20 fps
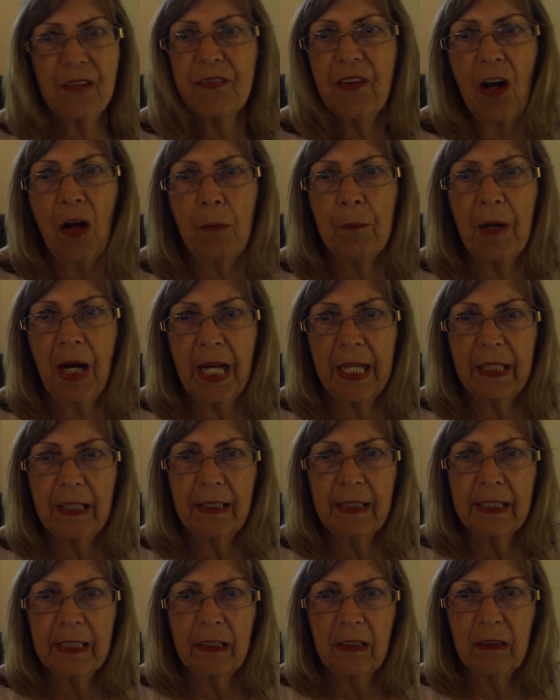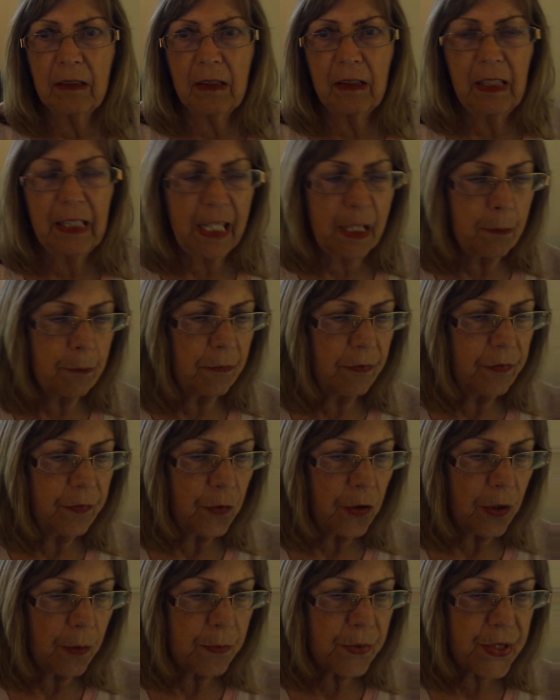all my little claim
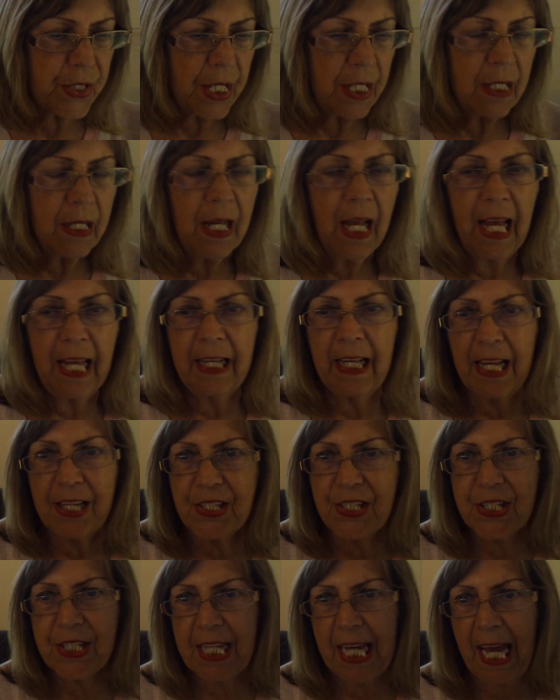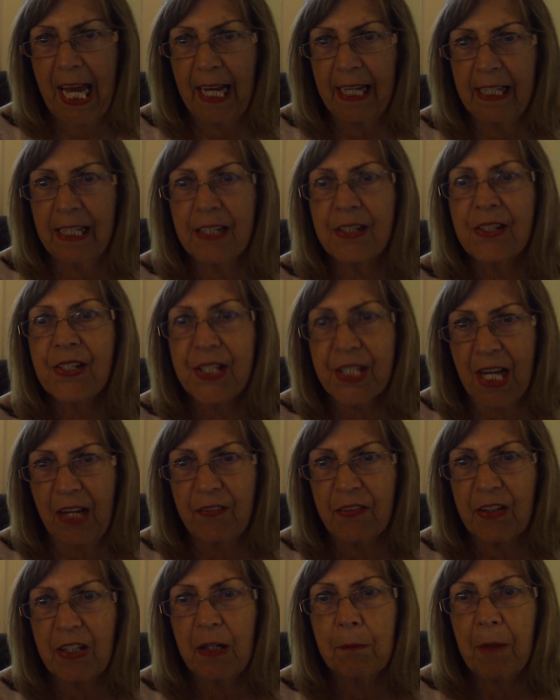forms, and I scan it and
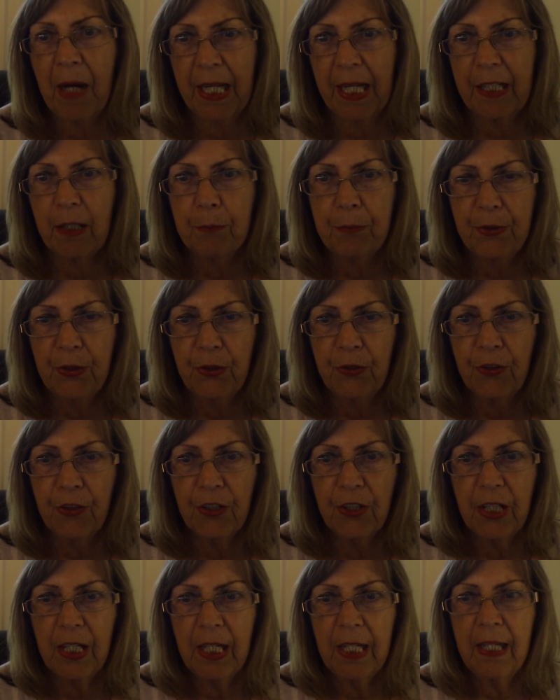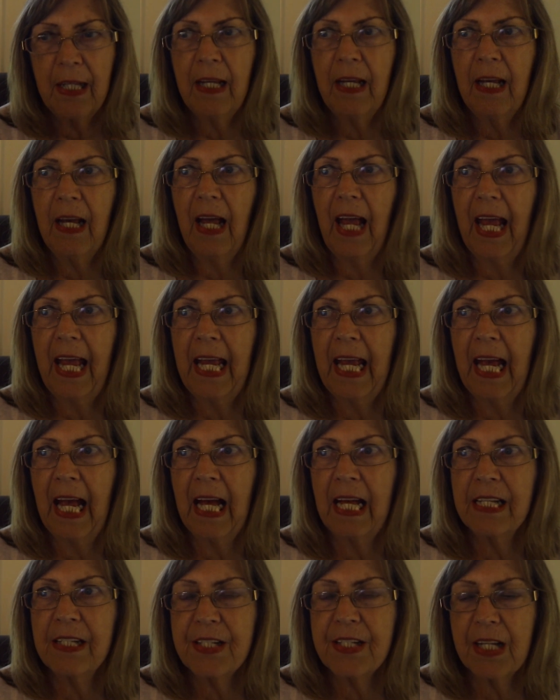save it in my computer,
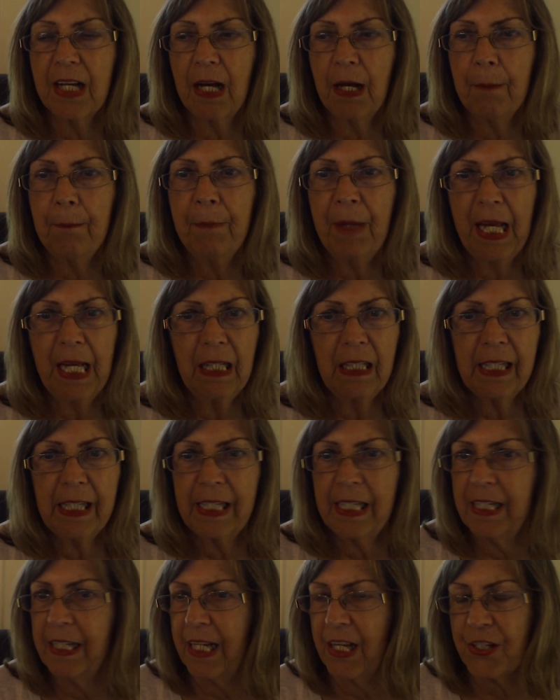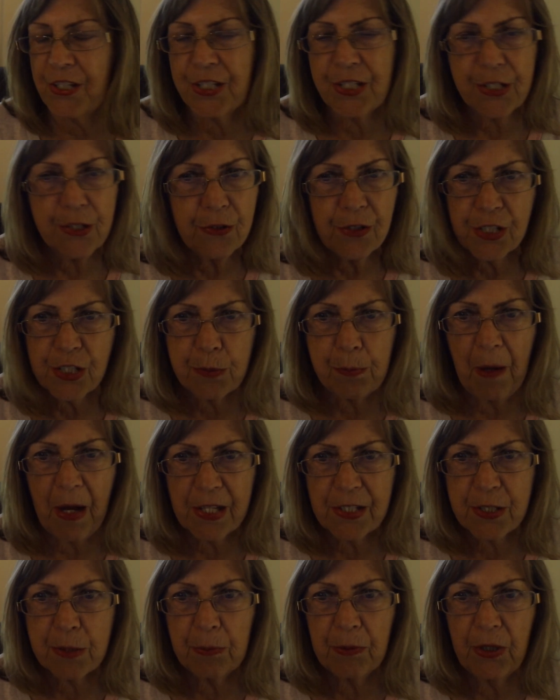and mail it in as soon as
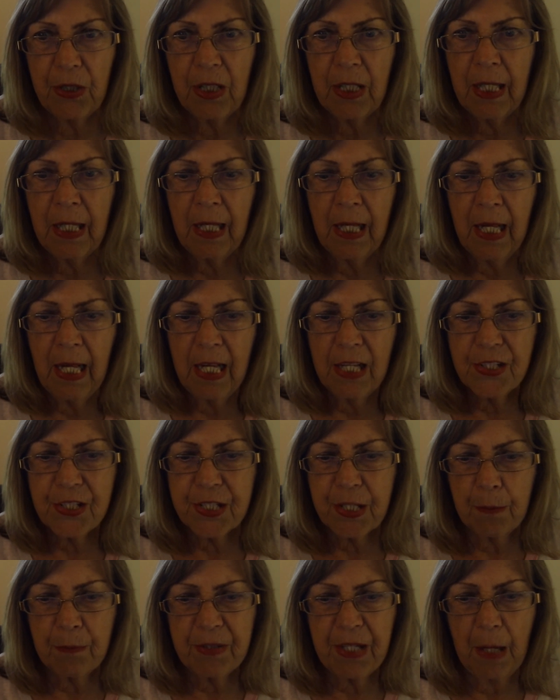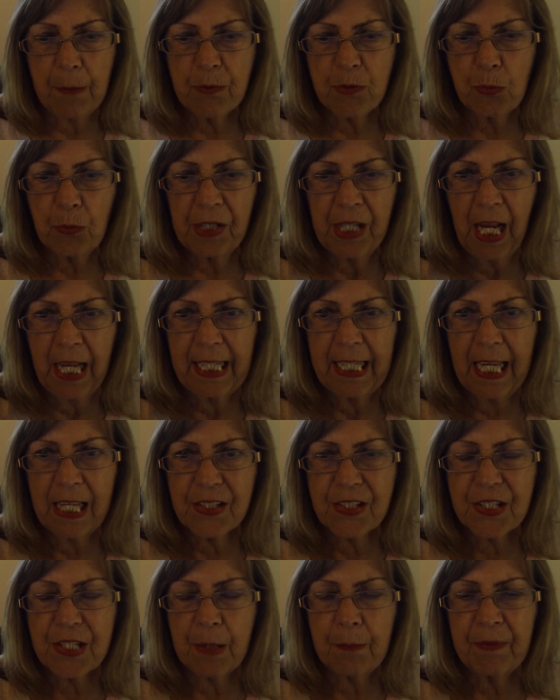possible. Sometimes when I get
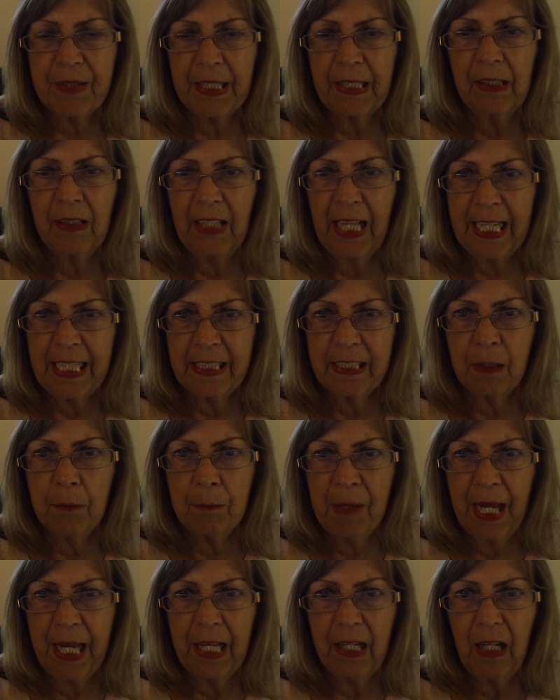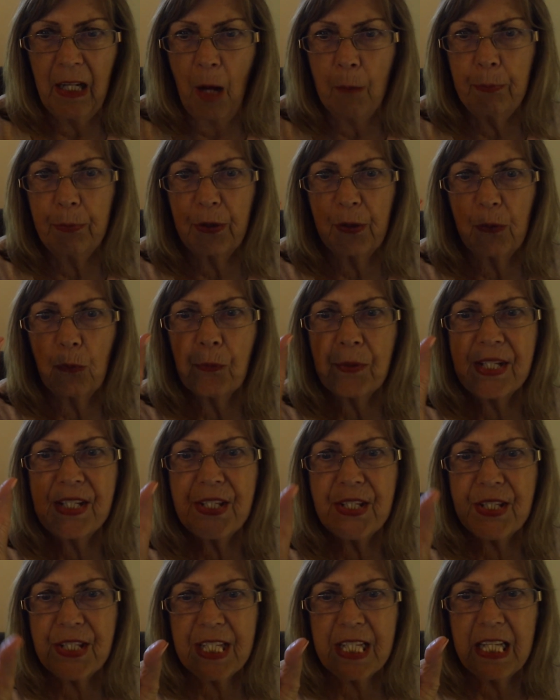something late in the mail, I'll put
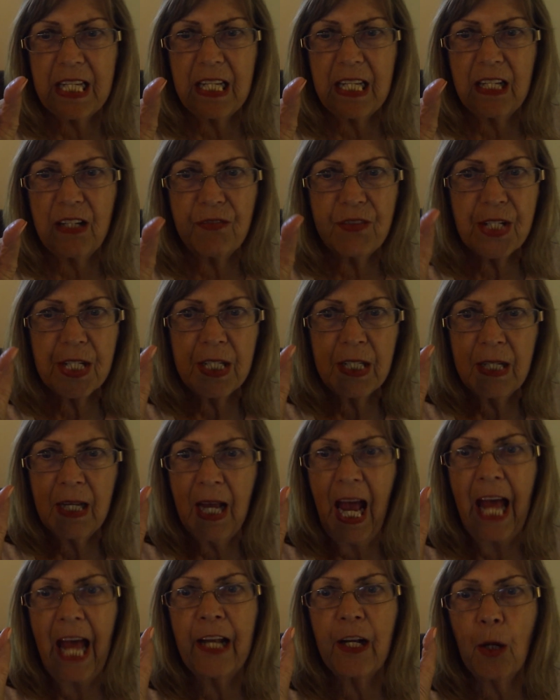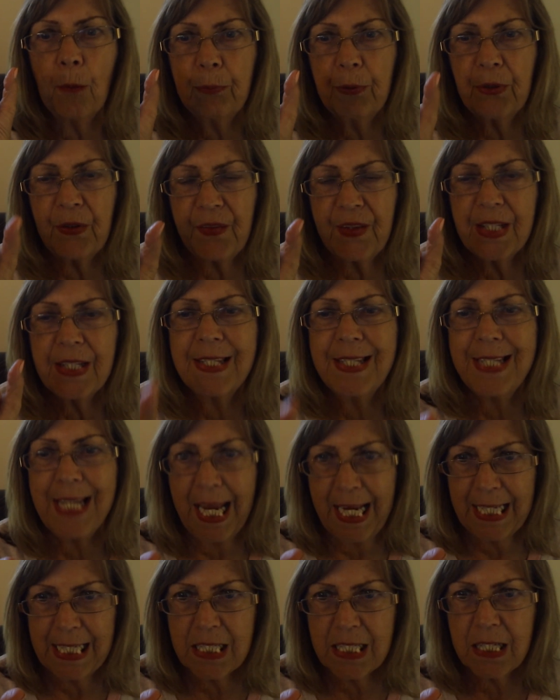received and I'll put the
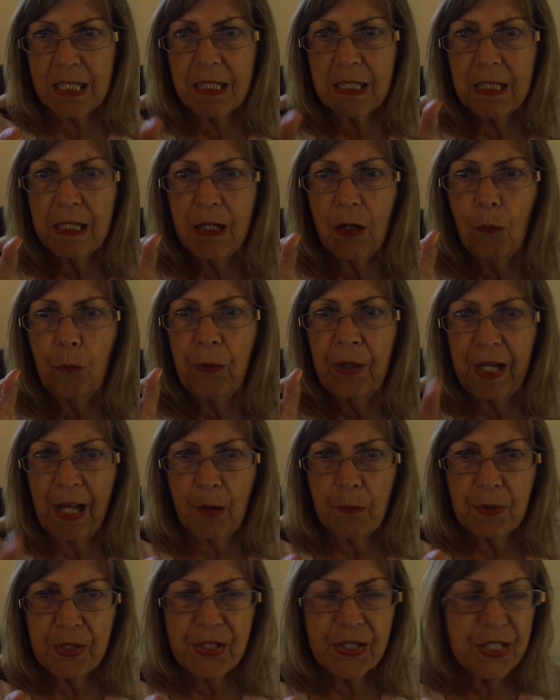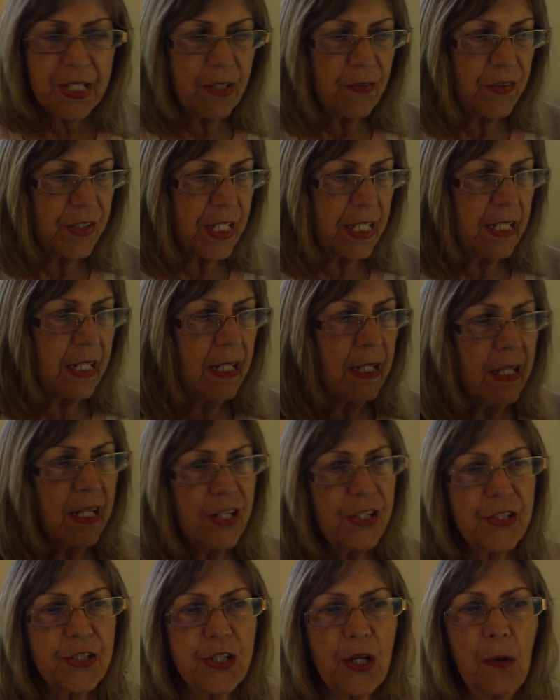date when I received it.
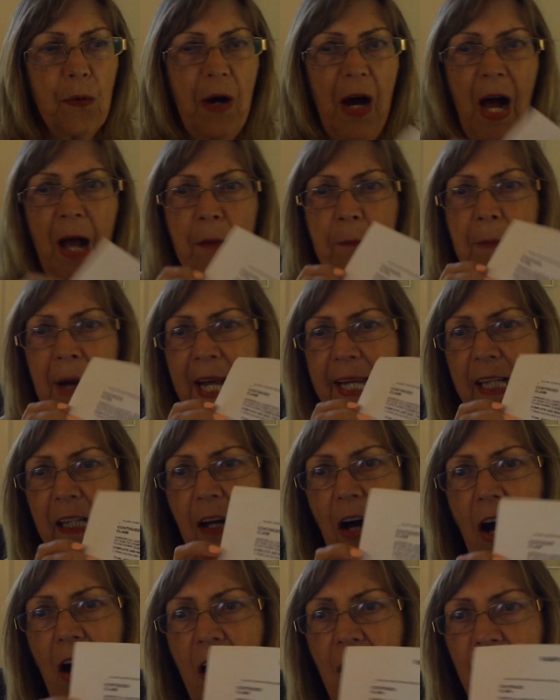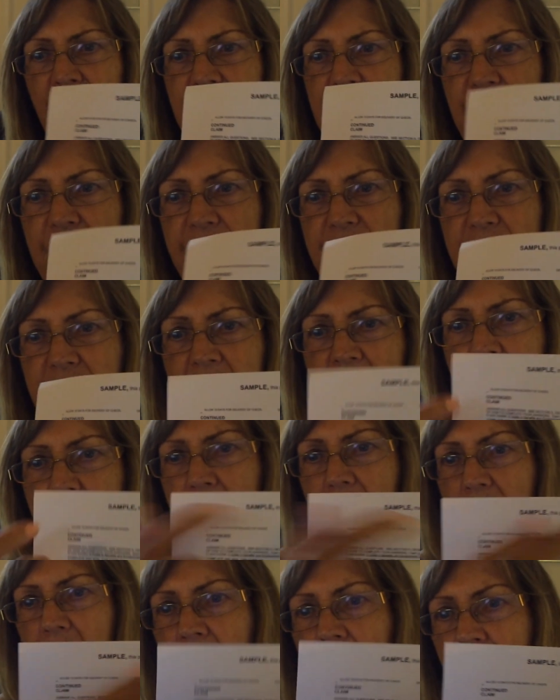So I might call this,
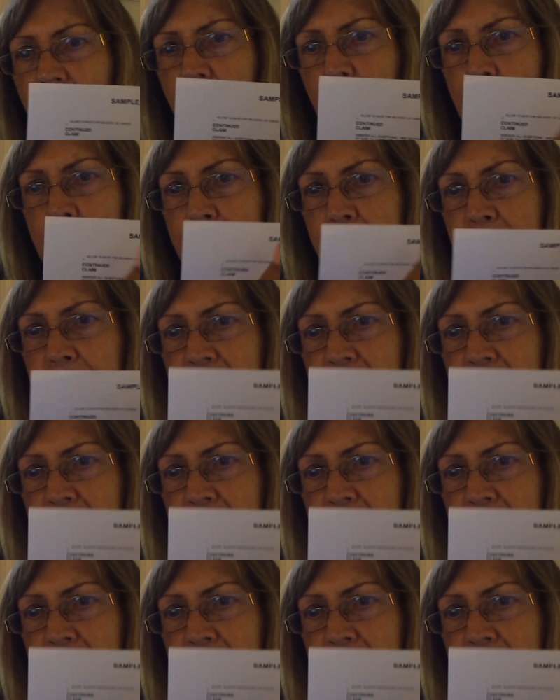along